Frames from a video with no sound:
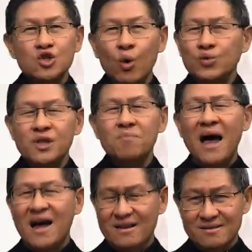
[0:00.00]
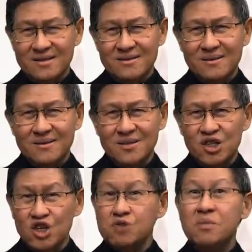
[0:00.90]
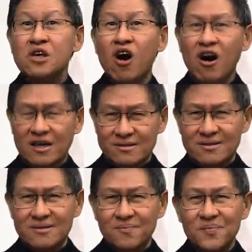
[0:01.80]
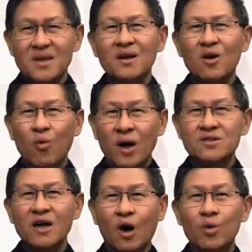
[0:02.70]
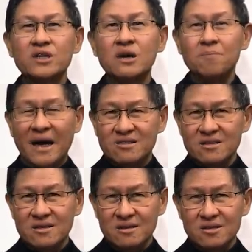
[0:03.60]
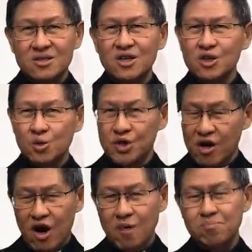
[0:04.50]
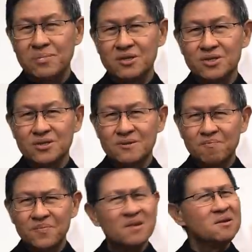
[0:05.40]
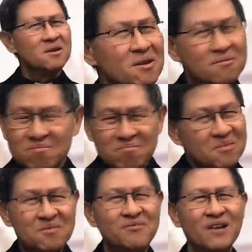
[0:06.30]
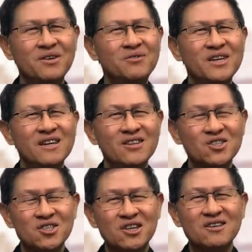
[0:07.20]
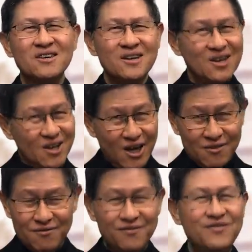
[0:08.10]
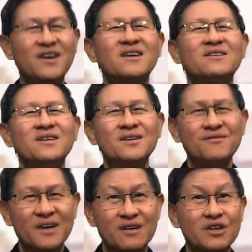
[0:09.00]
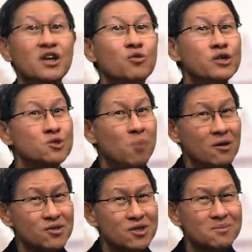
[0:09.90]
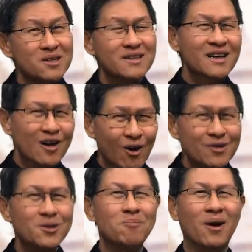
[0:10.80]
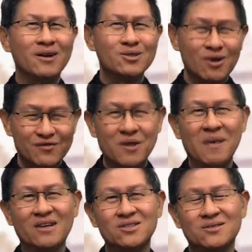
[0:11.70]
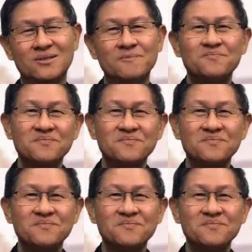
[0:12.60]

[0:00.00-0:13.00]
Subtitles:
is no demand that is beyond what our capacities could accomplish. Very realistic and very, very responsible on the part of the master.